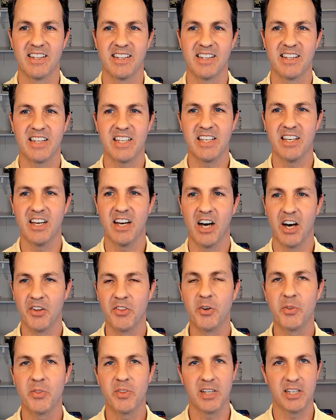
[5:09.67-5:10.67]
The
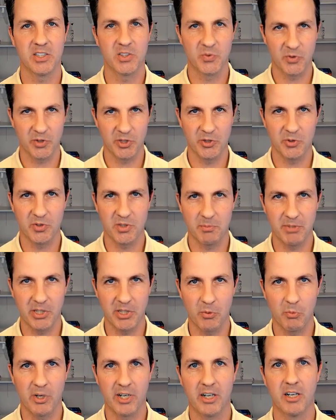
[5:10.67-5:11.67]
other things for you to be
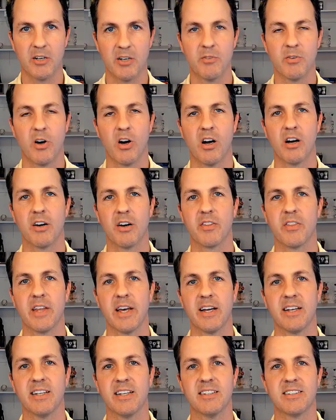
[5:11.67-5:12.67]
aware of are
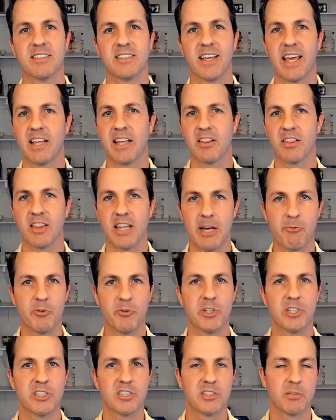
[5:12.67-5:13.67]
that it's a
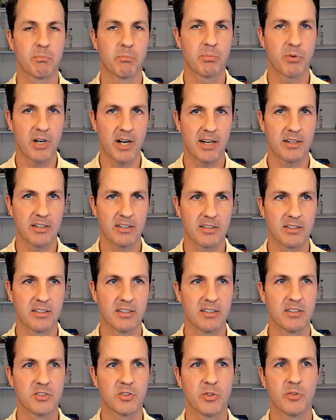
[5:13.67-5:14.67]
leveraged product.
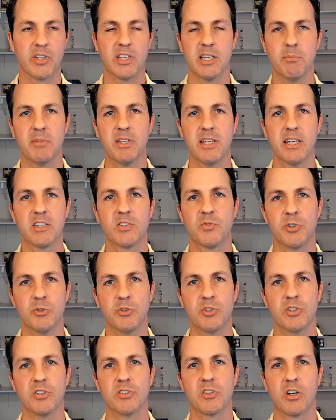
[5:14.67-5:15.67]
So the MES
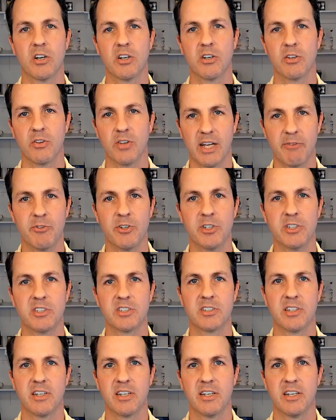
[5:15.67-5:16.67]
futures are a leveraged
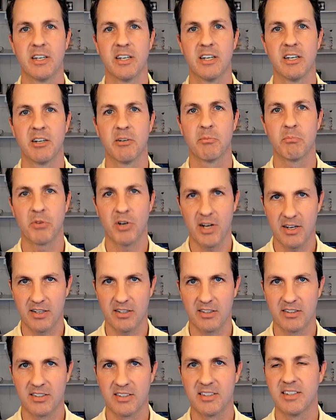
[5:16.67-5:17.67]

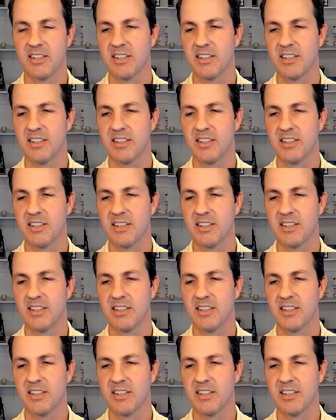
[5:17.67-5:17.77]
product.